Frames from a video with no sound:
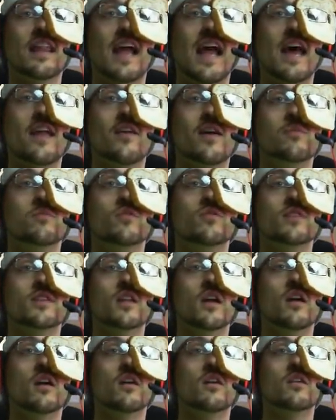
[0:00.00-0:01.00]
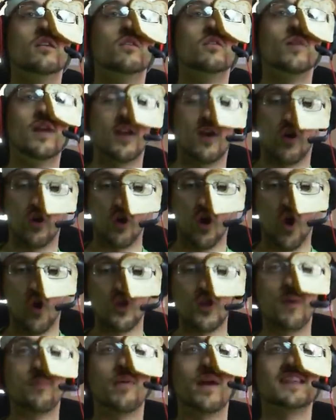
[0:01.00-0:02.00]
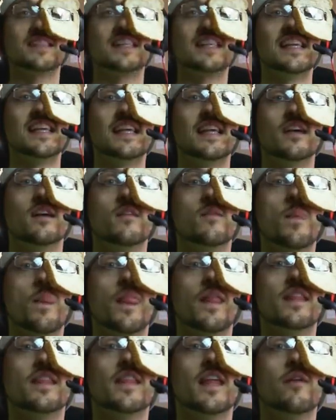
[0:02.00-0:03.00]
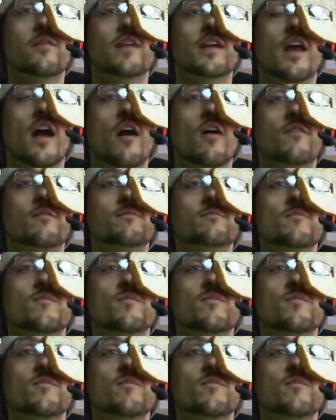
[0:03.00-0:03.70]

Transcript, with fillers: like, how do I move it though? Wait, oh, oh, you press E. There we go.